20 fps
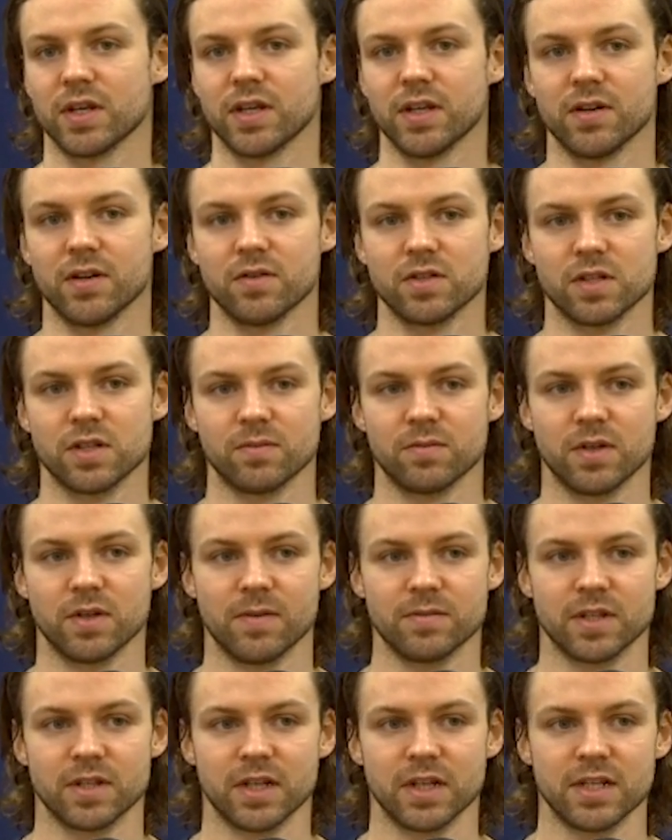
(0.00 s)
You know,
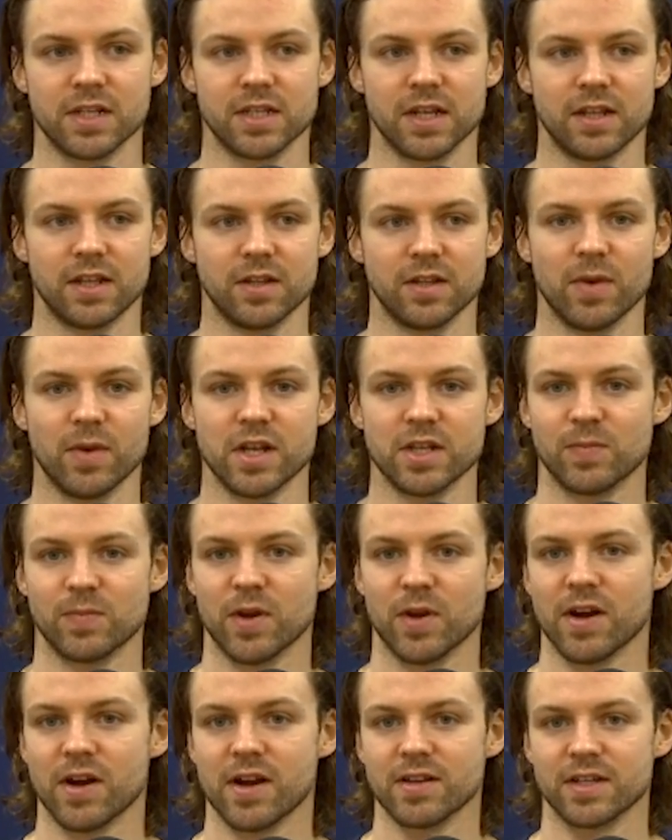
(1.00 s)
sometimes, like I said, the best
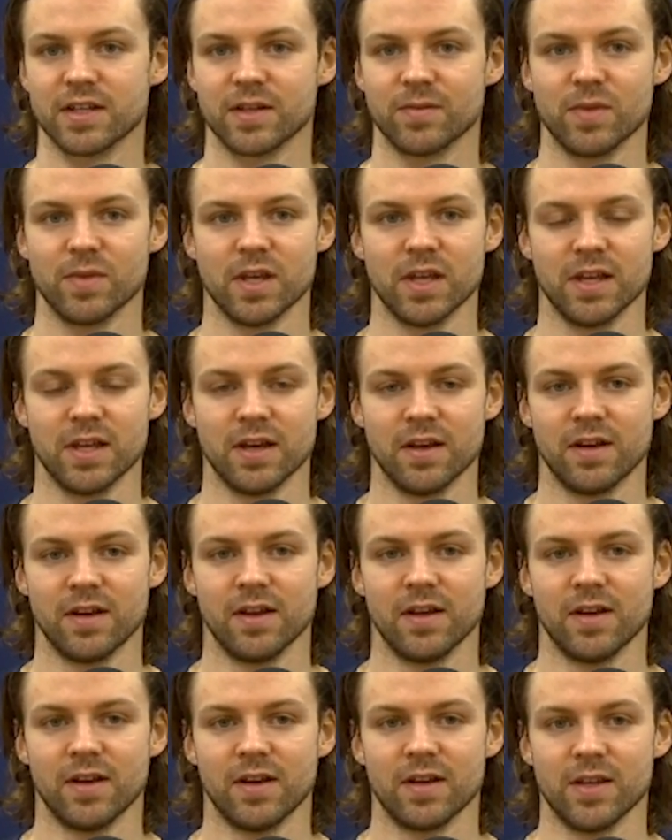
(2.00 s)
pairings can be,
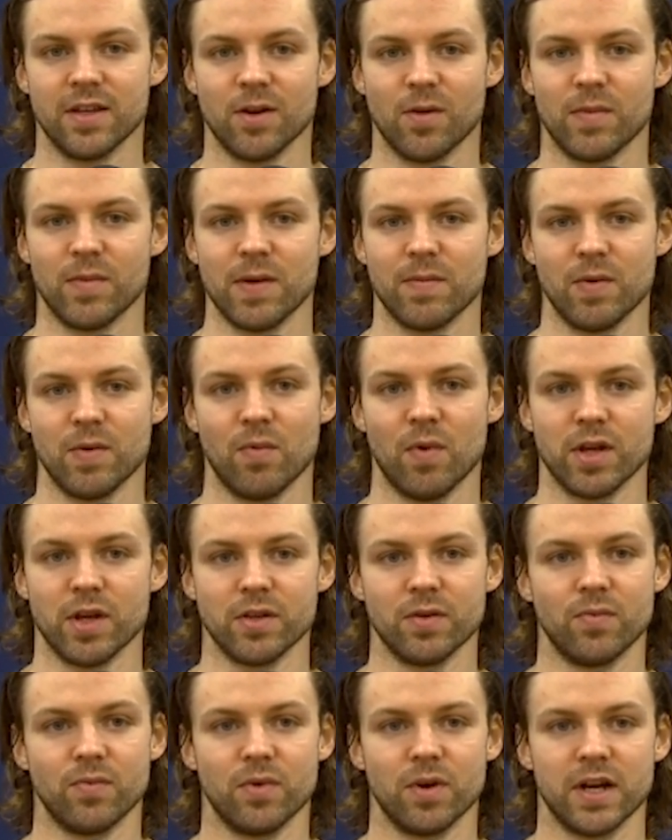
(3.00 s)
you know, maybe what
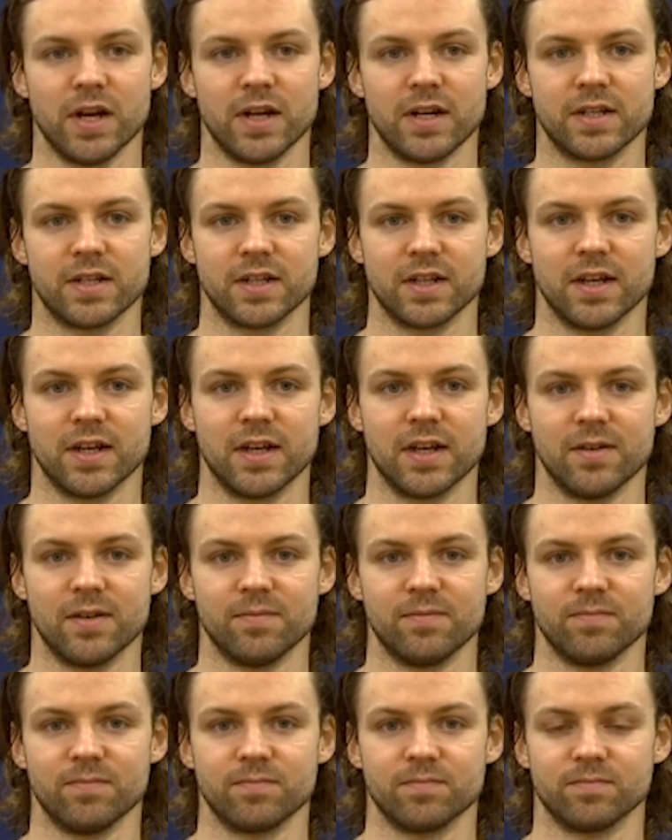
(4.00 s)
you wouldn't
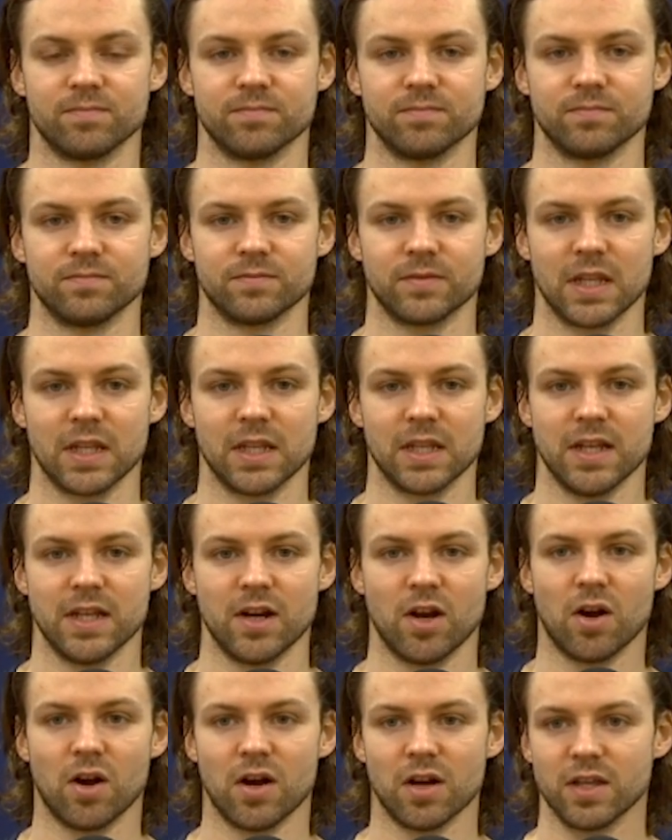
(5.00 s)
in
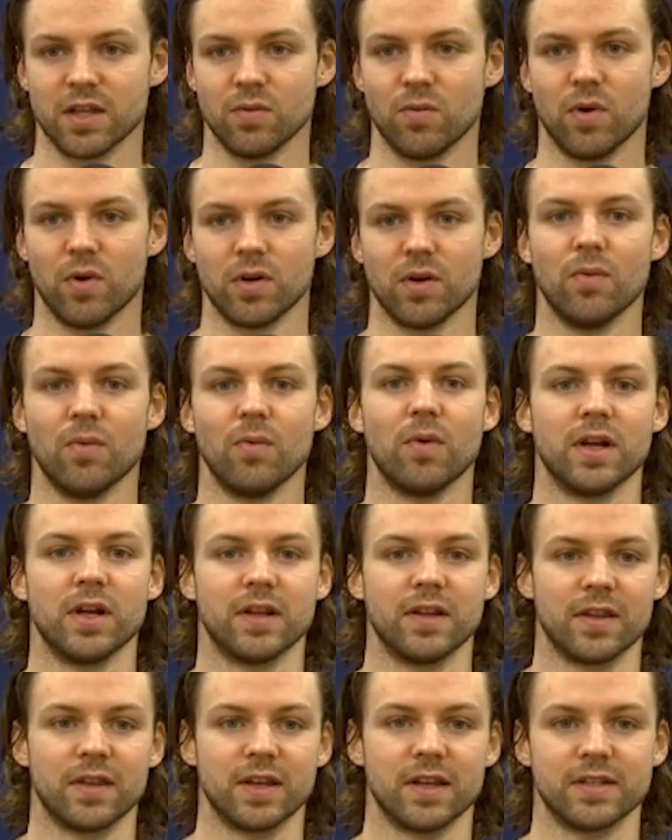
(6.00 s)
hockey 101
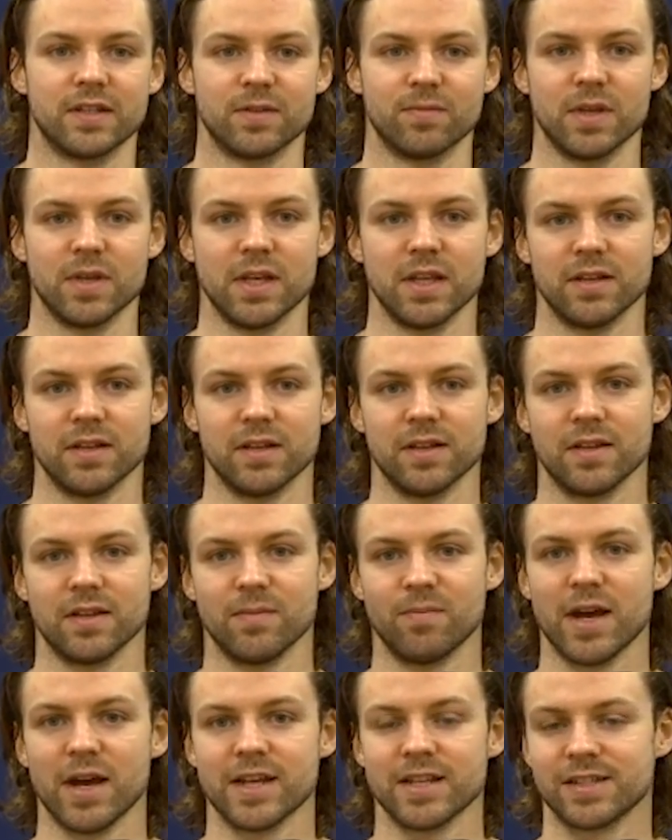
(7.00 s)
think to be the
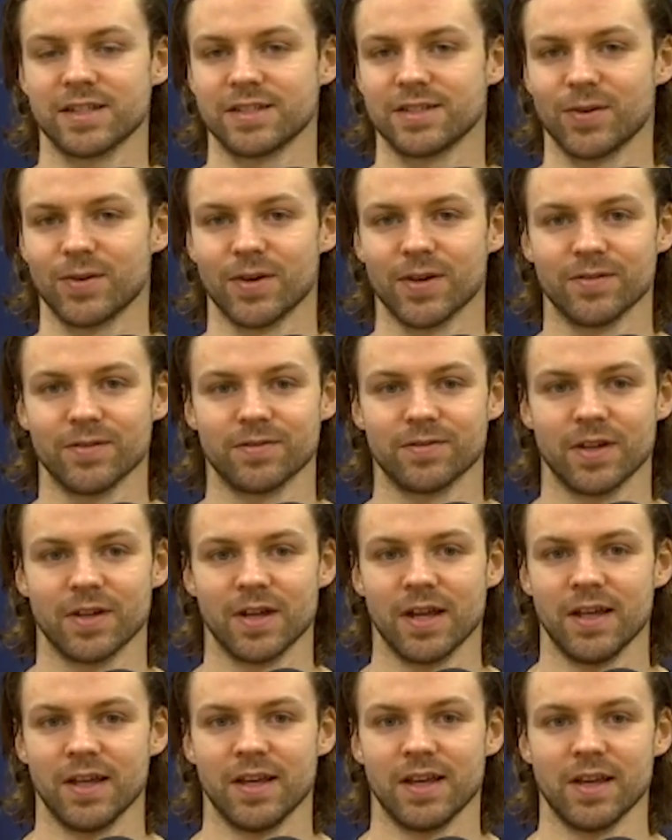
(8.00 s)
best sort of,
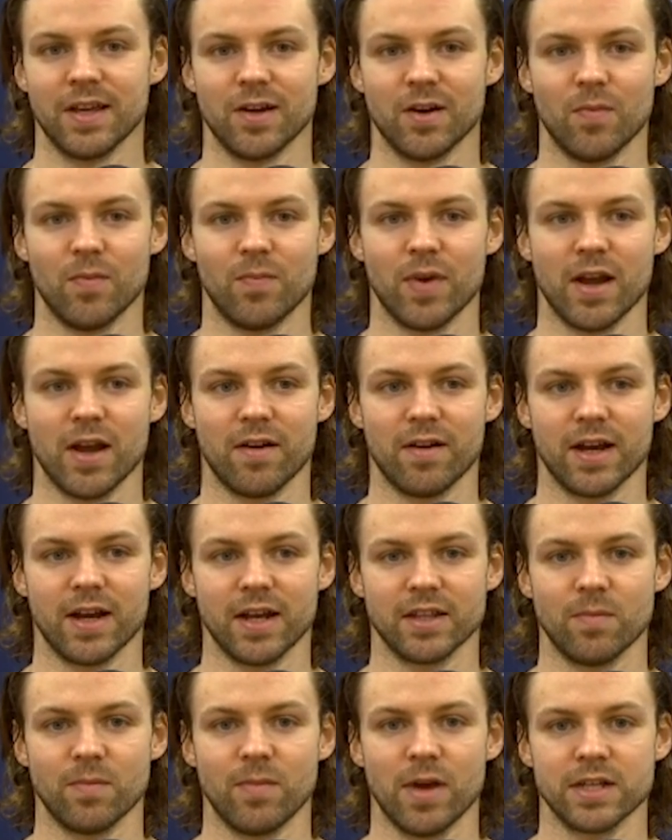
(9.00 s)
you know, pairing
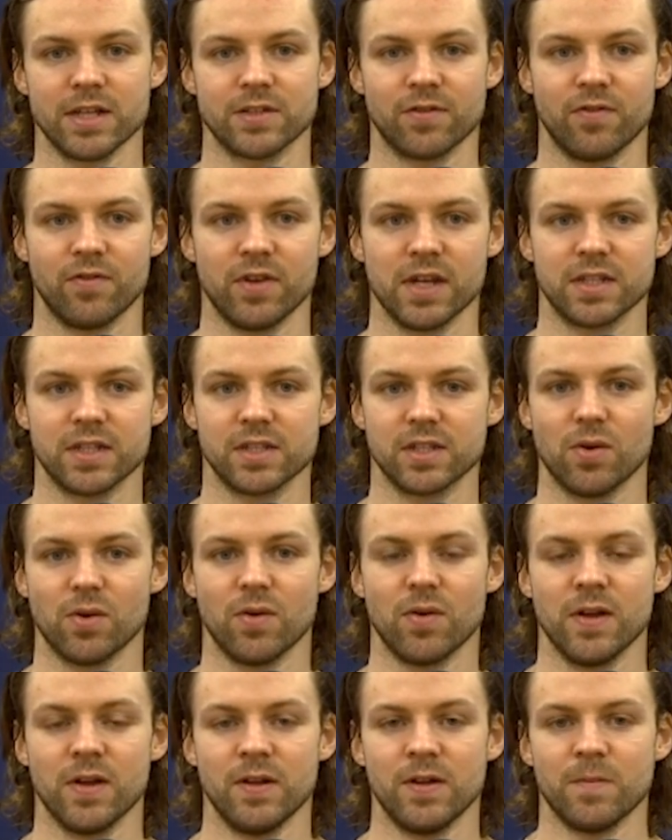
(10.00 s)
and the best fit.
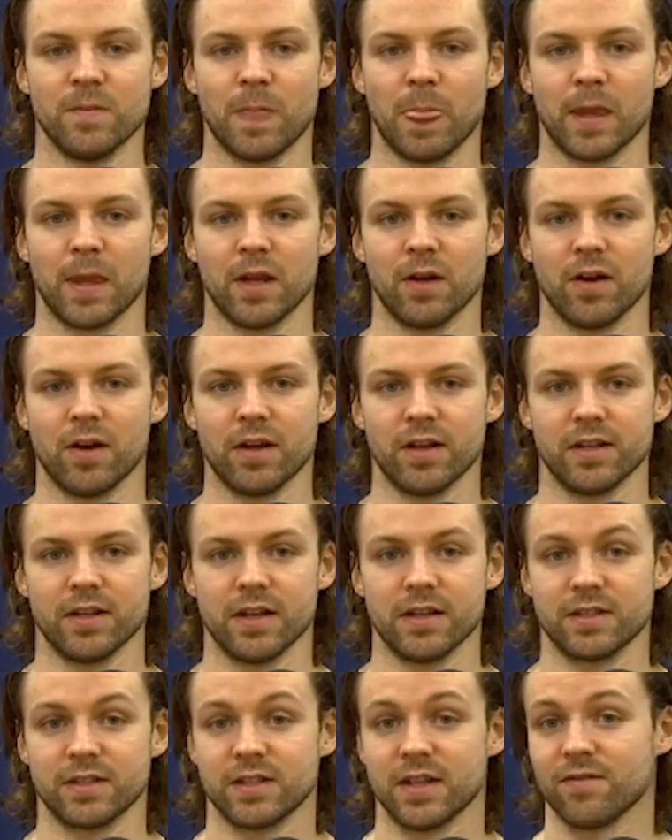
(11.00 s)
So, you know,
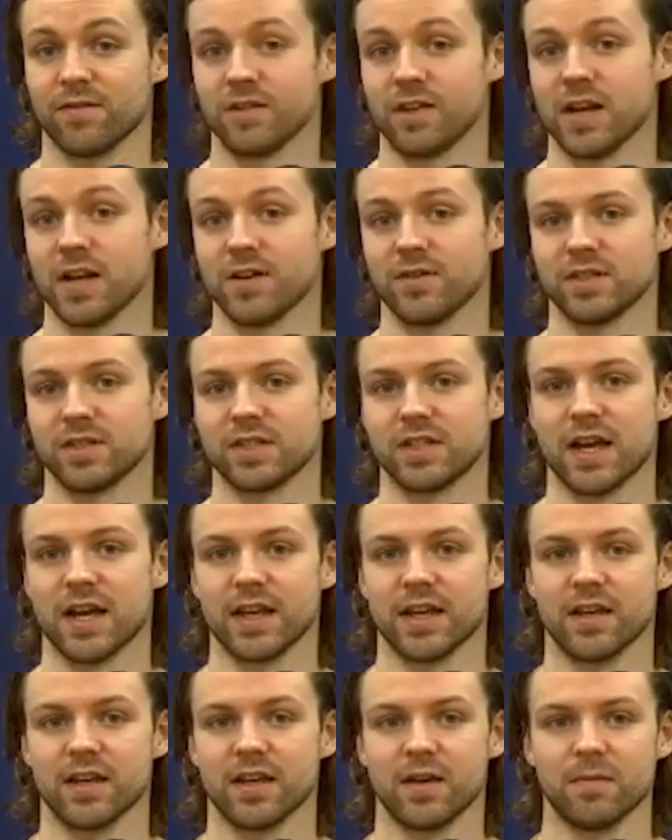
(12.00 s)
that's definitely how it's
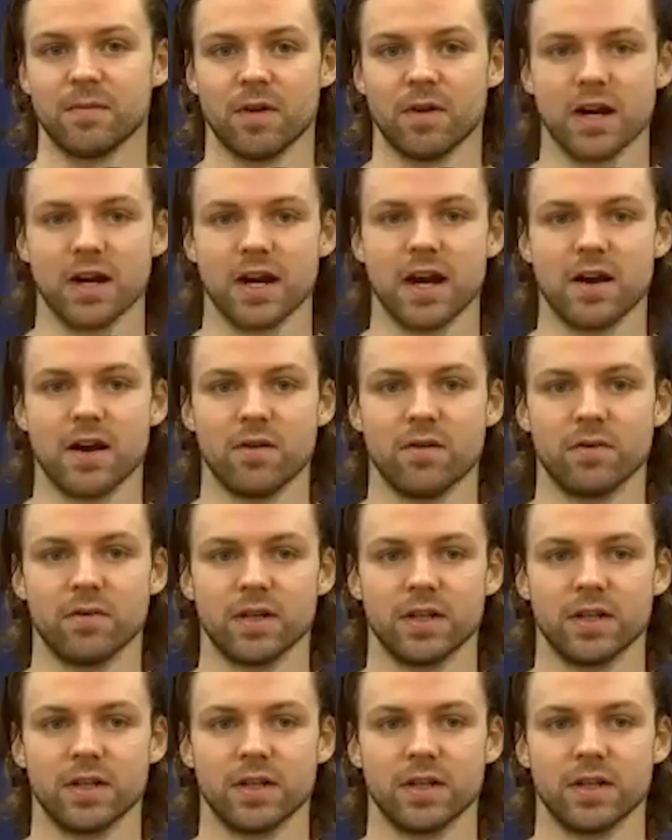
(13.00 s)
stacking up right now.